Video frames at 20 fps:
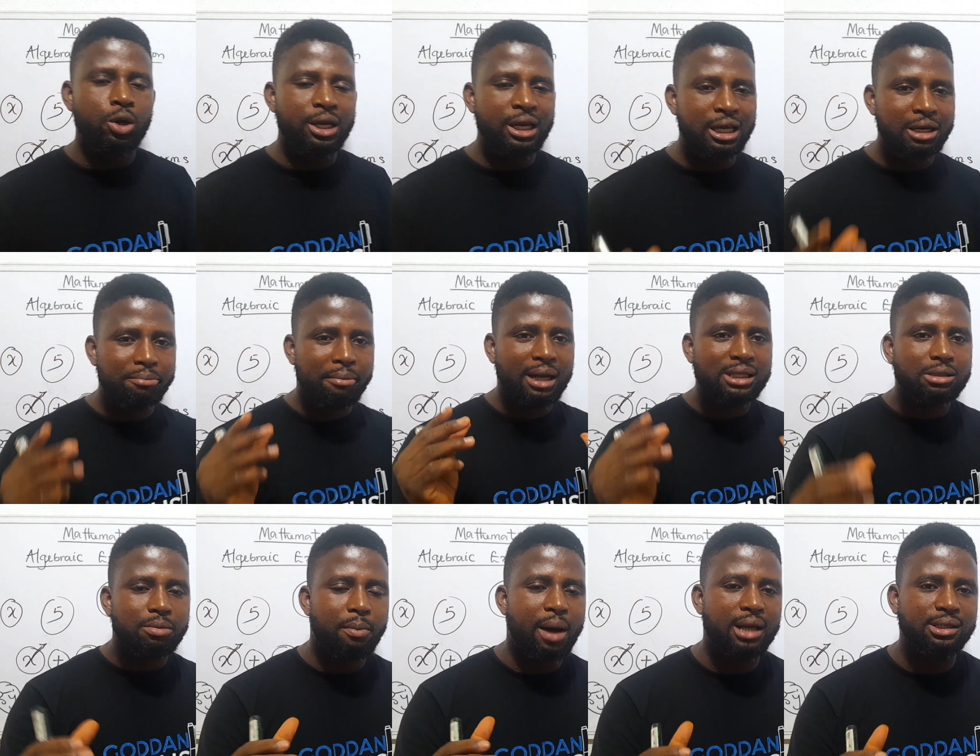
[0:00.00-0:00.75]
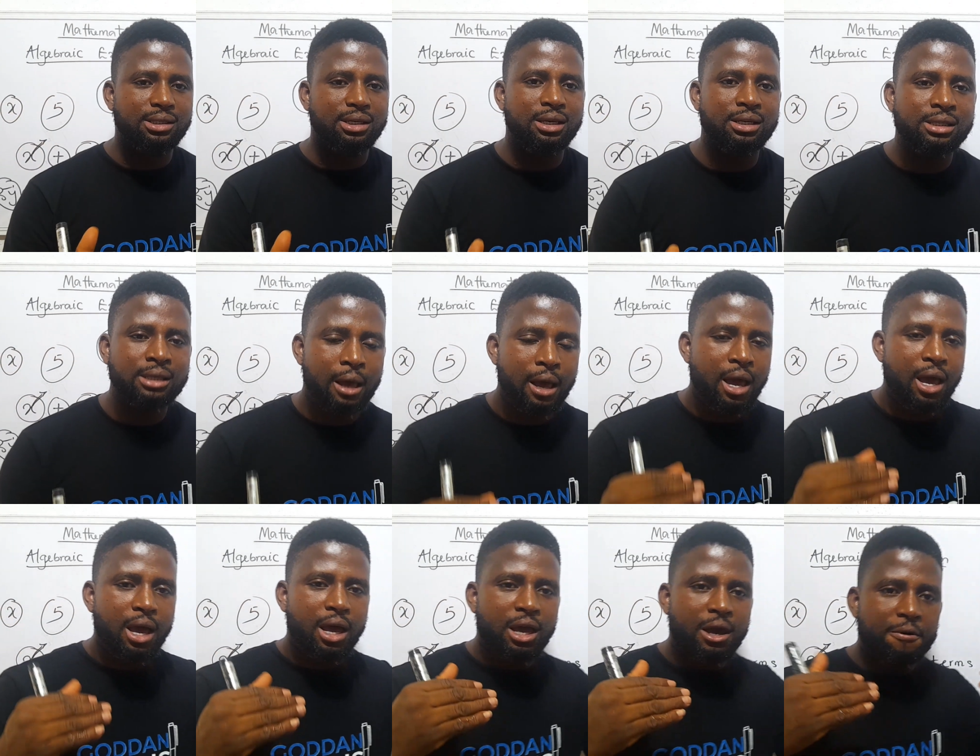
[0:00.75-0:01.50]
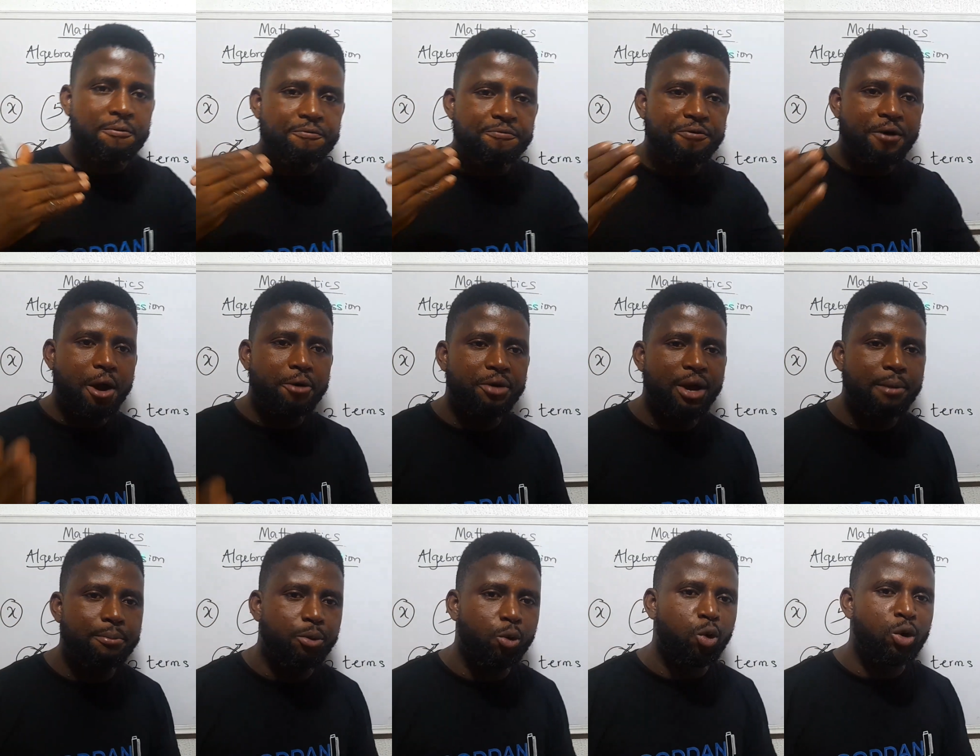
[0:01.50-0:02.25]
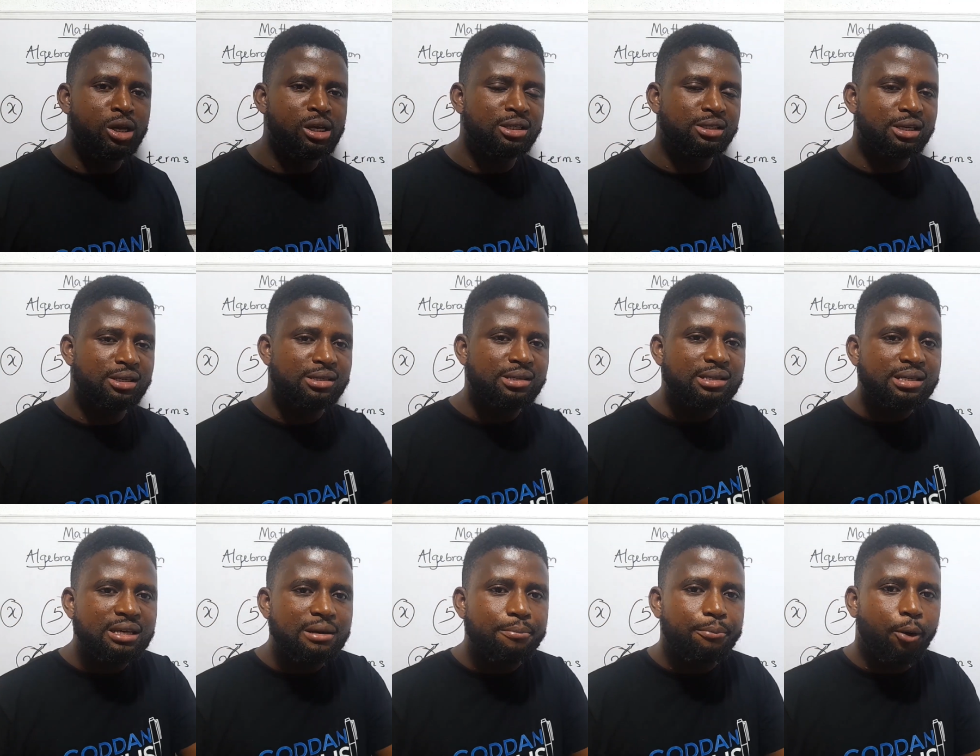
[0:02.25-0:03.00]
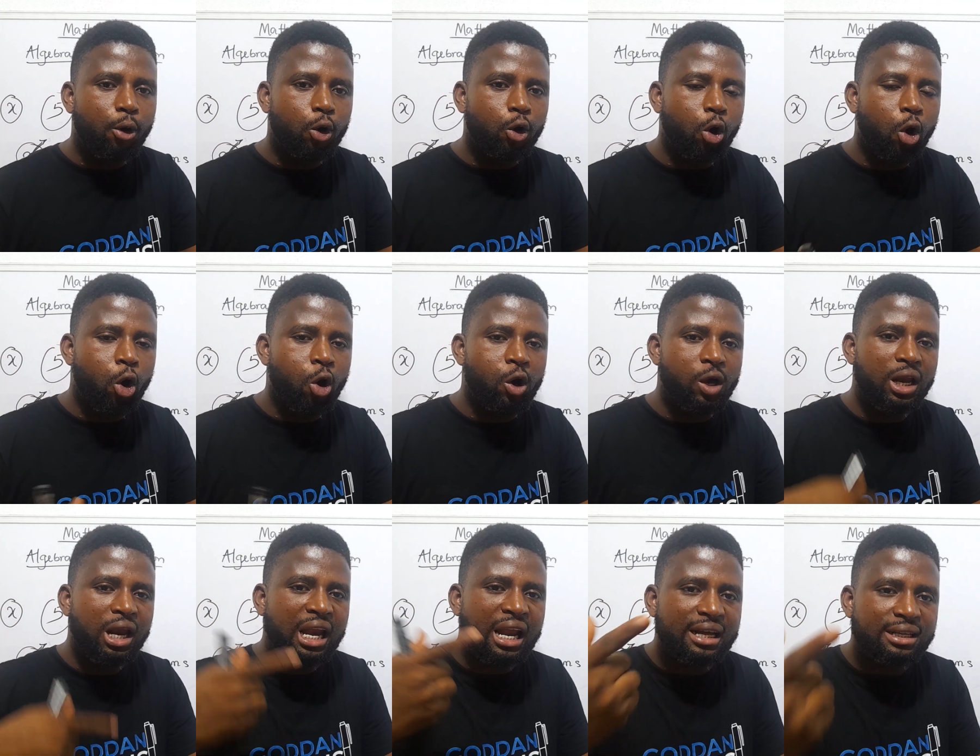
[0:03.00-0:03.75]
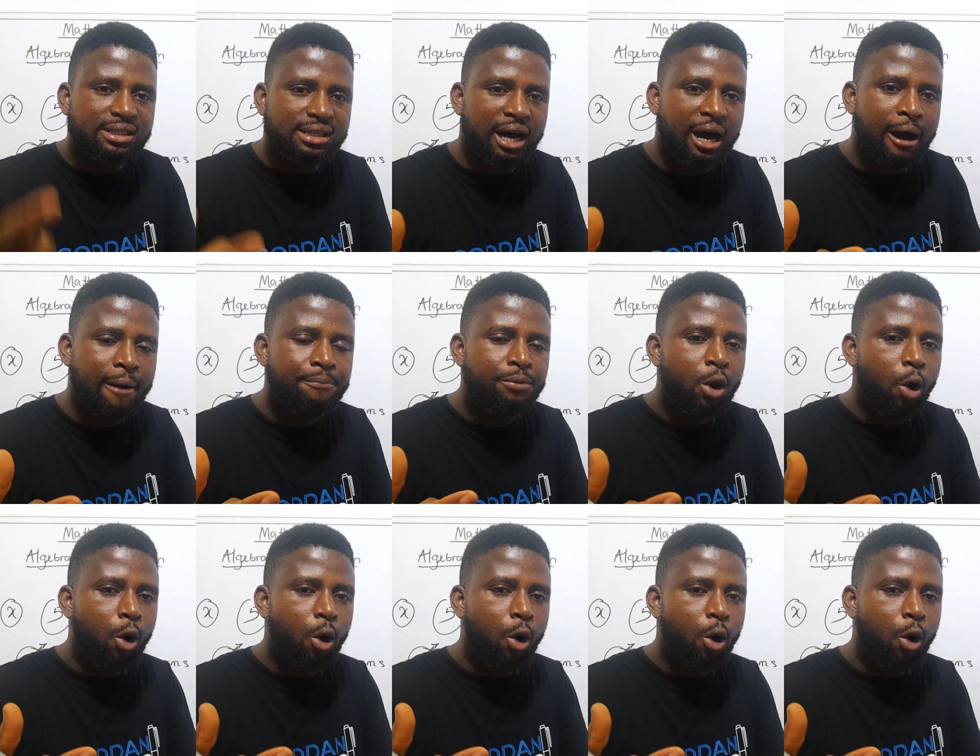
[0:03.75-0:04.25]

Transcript: In mathematics, a variable is a symbol or a letter